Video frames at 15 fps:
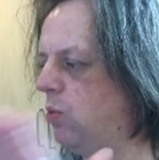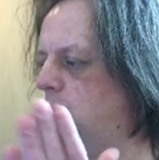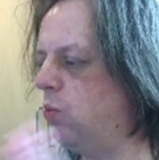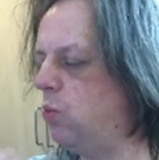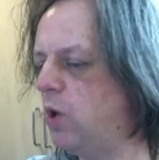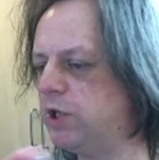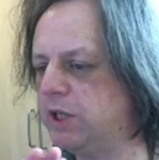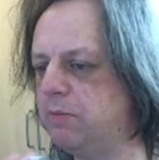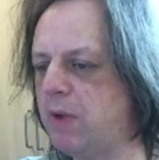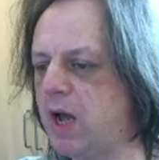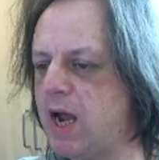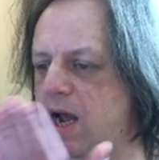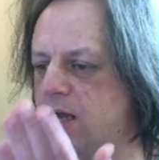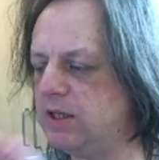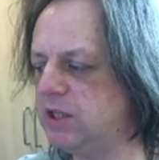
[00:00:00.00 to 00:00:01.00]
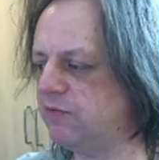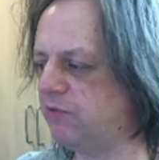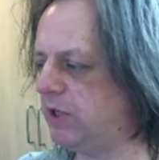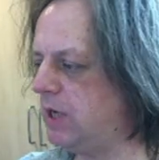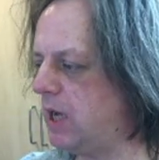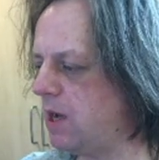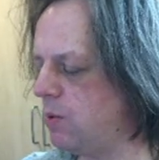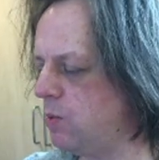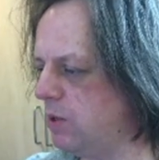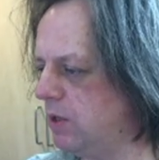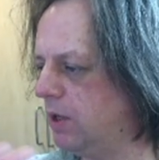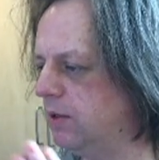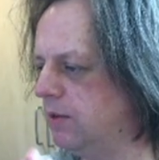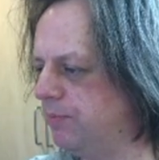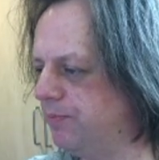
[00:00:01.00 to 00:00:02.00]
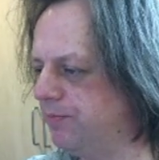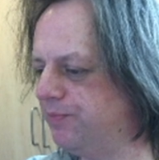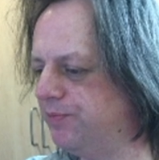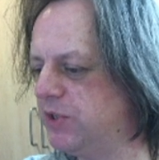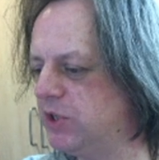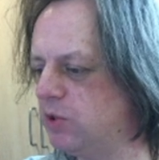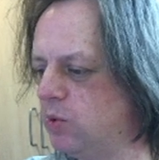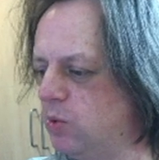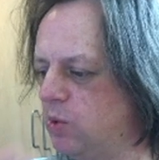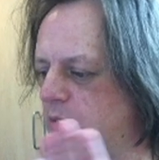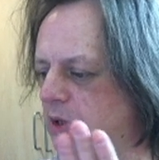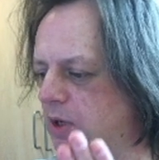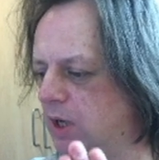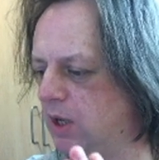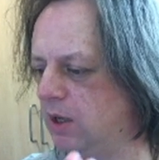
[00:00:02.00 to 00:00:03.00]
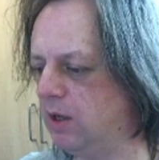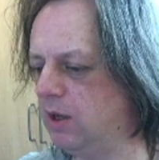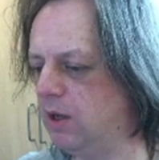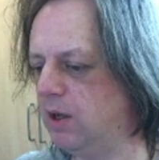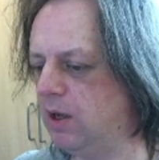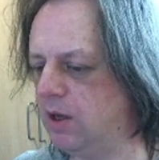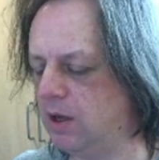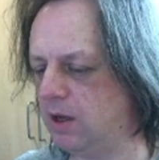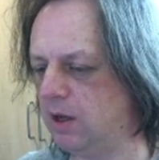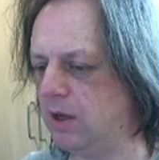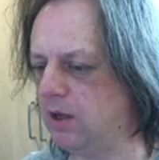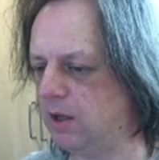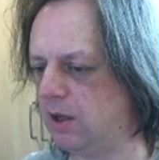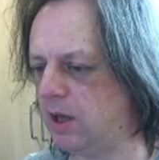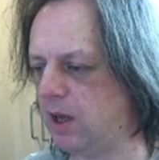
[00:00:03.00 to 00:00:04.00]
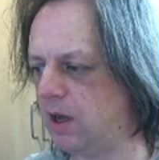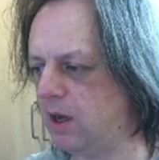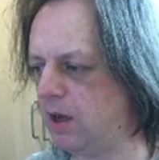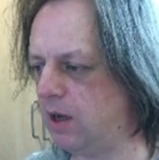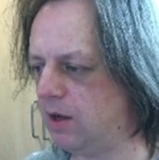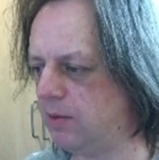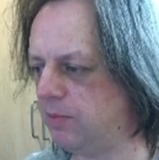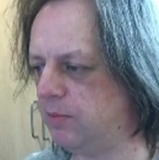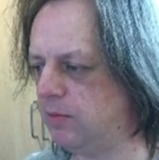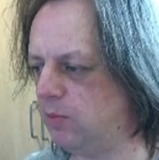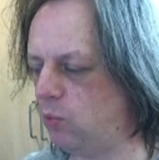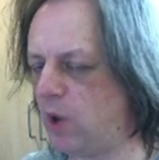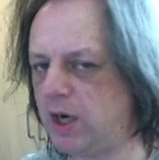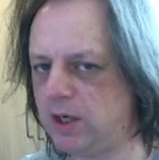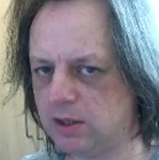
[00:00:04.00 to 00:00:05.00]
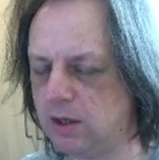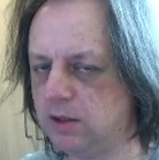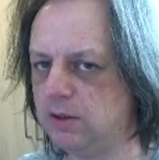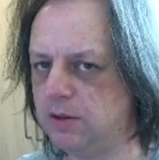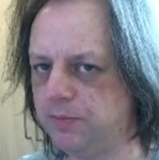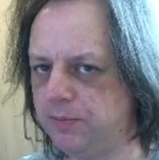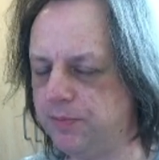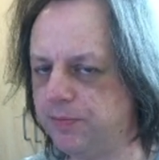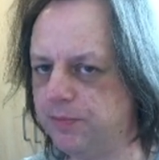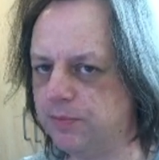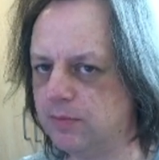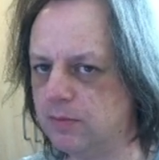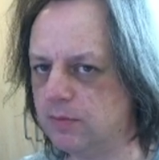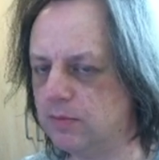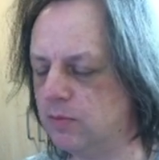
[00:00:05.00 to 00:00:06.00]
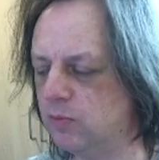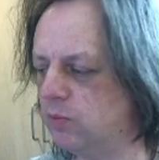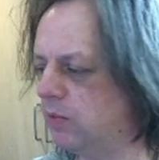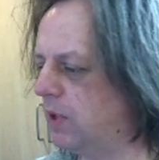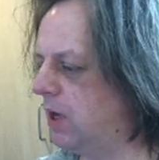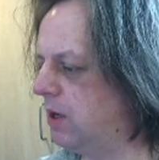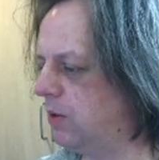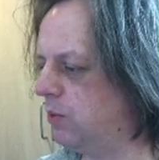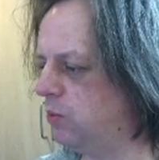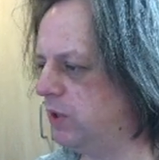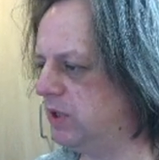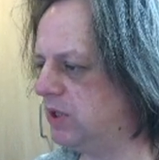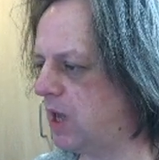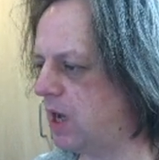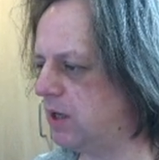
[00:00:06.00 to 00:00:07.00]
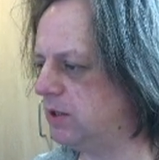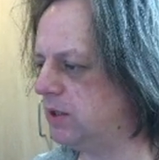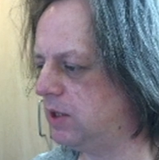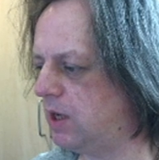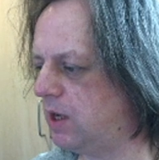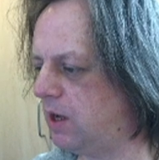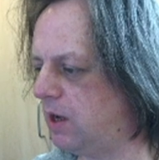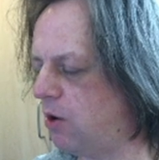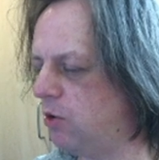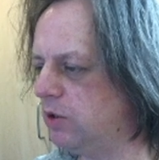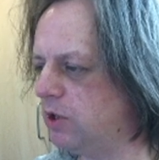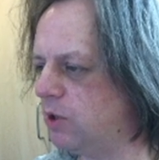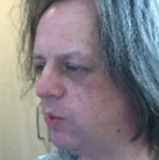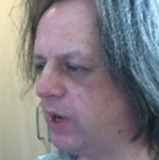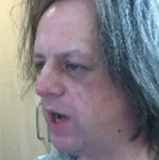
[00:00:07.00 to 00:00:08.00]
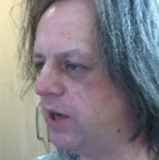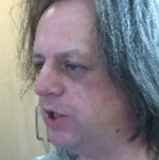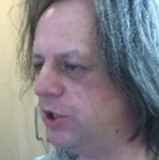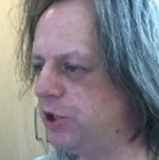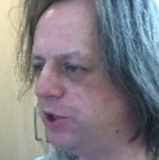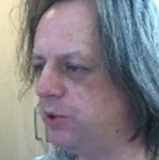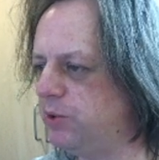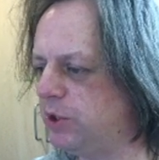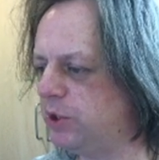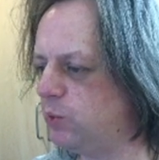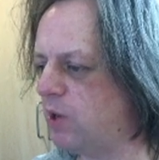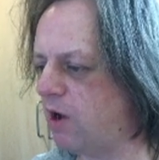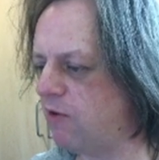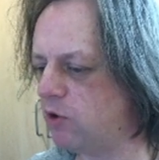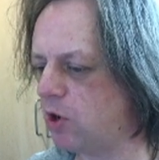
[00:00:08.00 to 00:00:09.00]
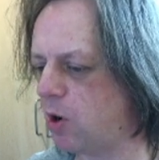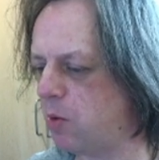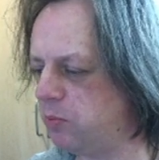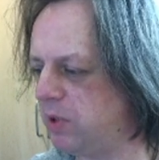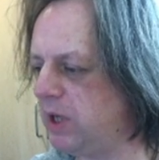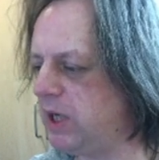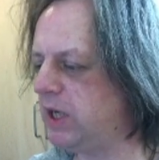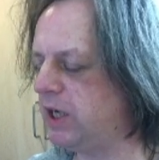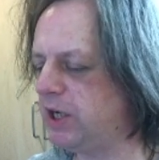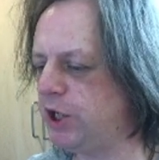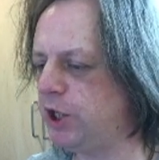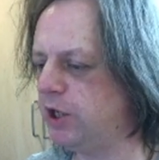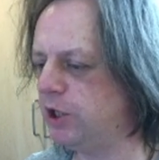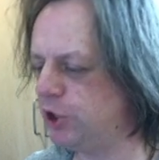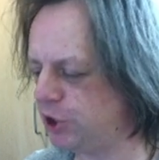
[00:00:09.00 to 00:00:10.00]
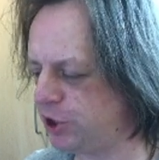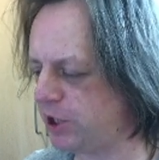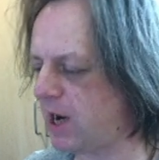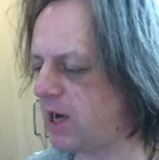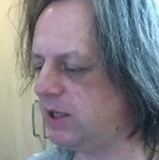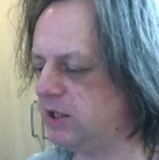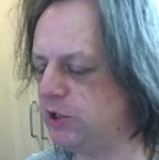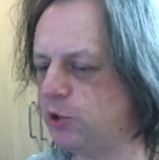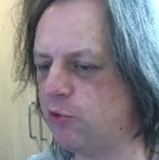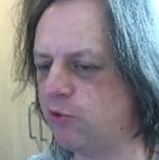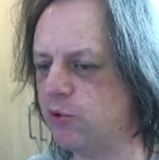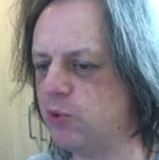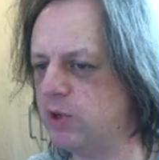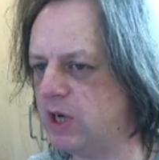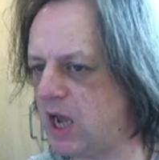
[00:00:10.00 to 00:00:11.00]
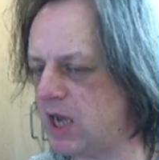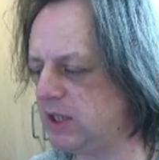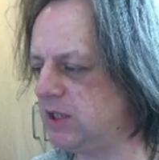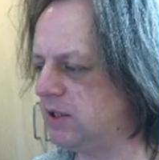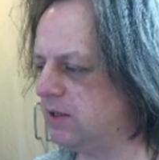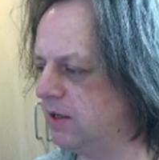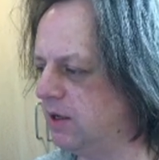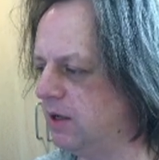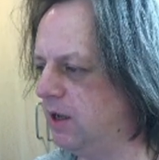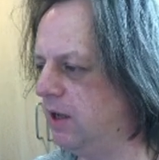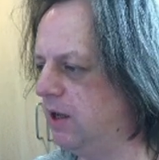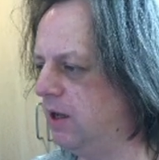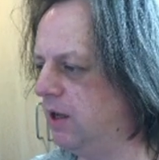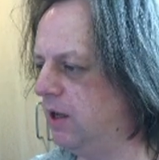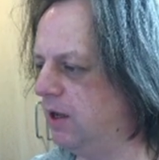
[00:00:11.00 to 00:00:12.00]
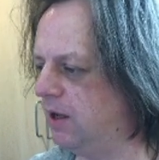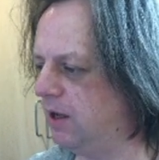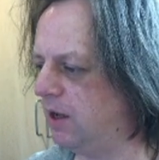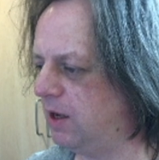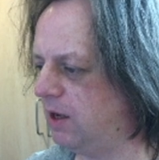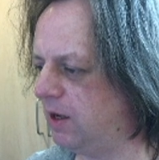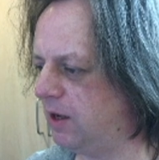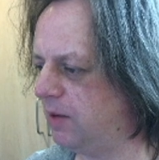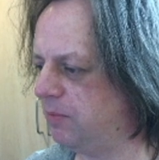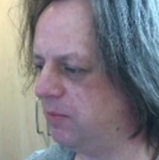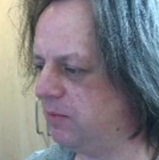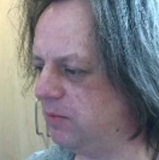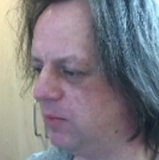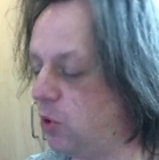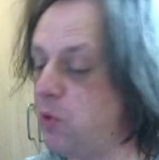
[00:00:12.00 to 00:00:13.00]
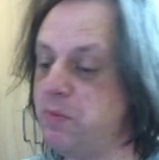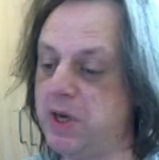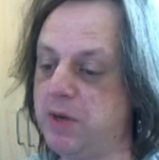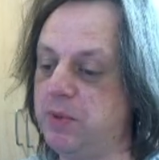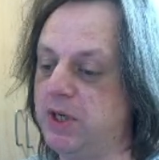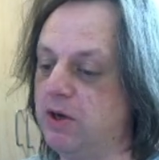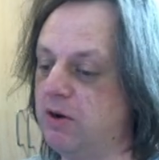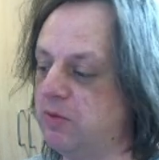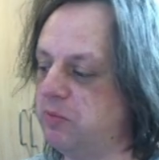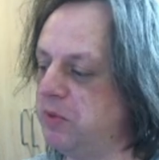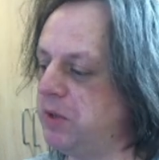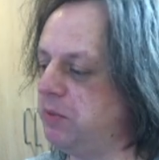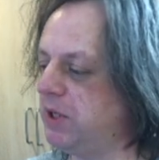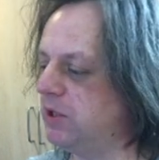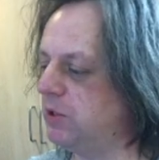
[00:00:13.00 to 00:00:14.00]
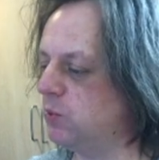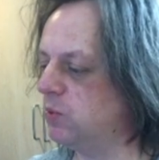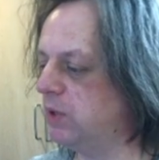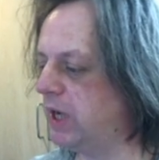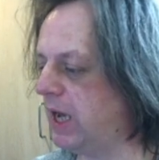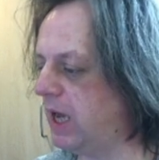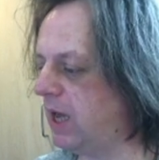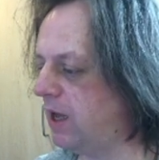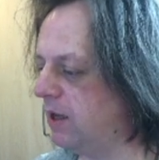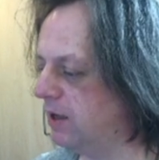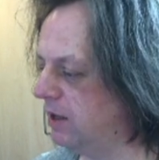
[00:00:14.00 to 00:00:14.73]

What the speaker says: washing my hands of it now. So well done with that ongoing attitude. You have completely shat in your own nest, or maybe not, maybe you don't care.